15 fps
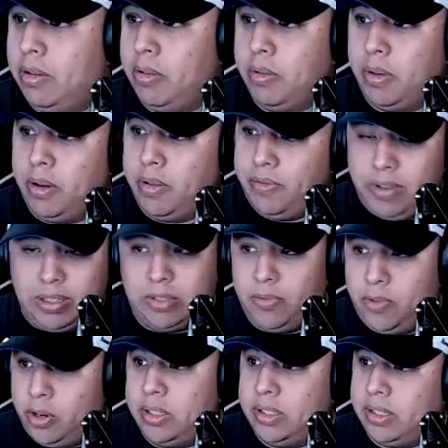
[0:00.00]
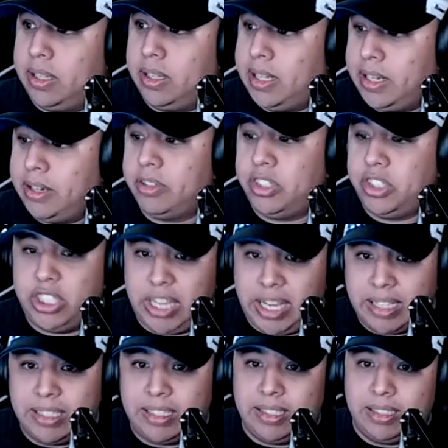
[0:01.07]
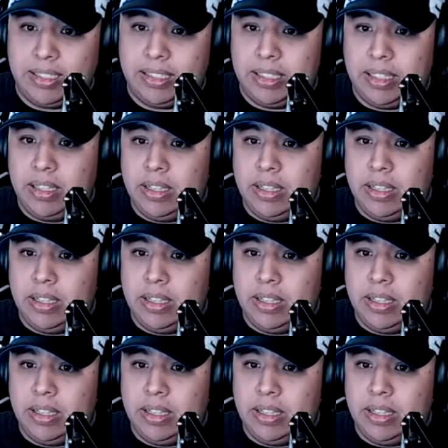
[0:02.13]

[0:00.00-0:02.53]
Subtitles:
of as far as clear chances